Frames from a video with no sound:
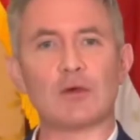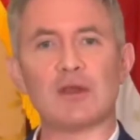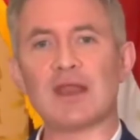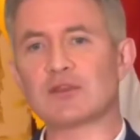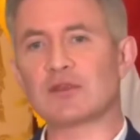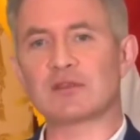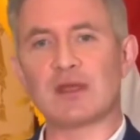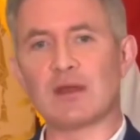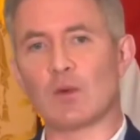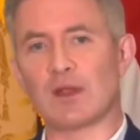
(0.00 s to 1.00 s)
Well, let's just
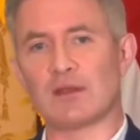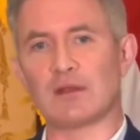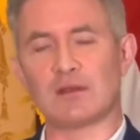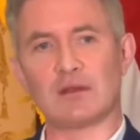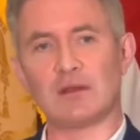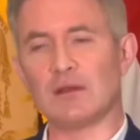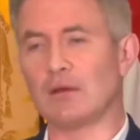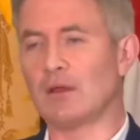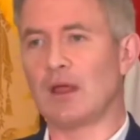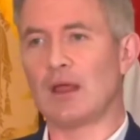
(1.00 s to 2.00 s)
take one that,
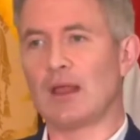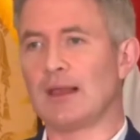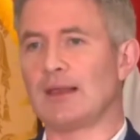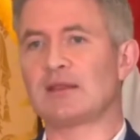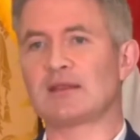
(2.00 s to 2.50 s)
let's